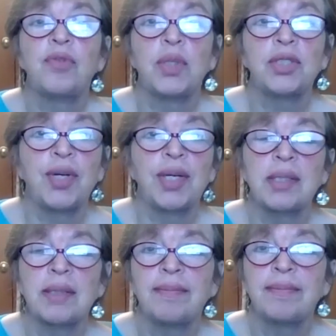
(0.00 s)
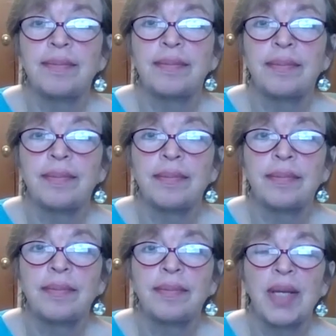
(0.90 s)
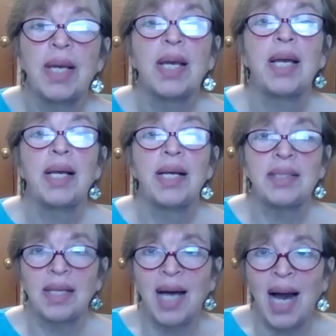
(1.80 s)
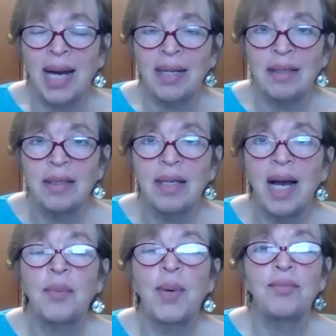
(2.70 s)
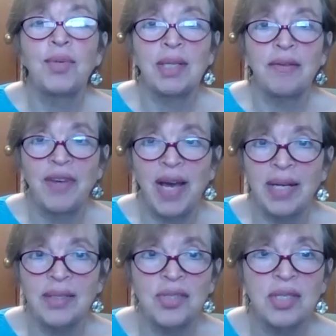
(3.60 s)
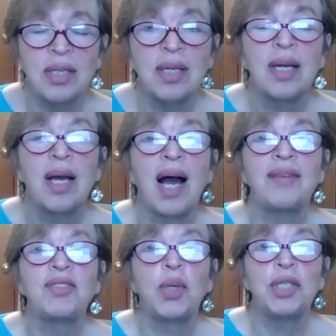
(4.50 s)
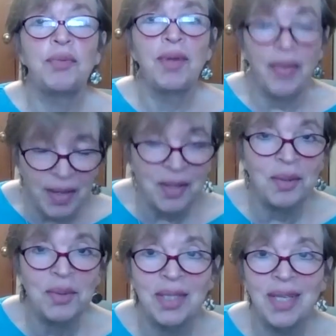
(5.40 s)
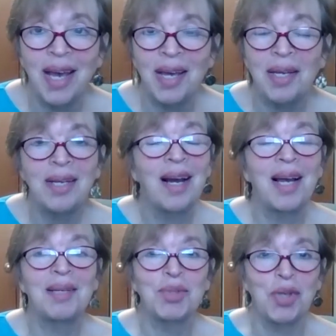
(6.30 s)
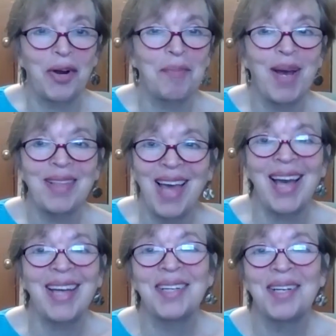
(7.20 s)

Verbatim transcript: Four tricks. It's a lot. I went really fast. I've taught you nothing new today. I am sorry about that.